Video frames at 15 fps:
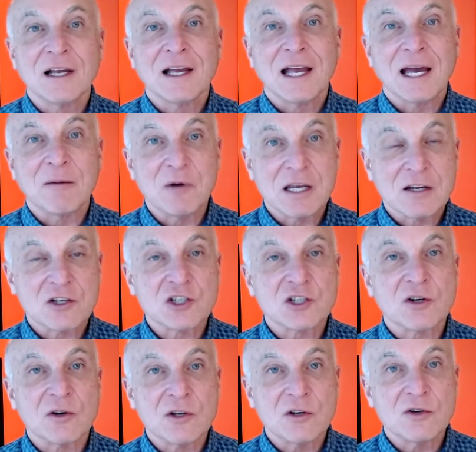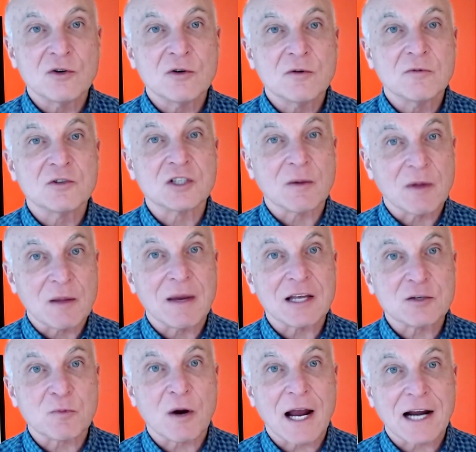and we can show you some of the
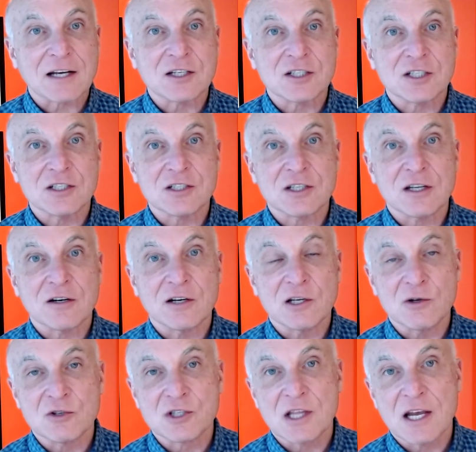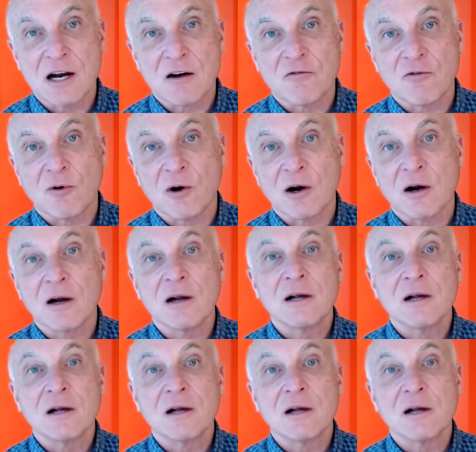best practices that are used there for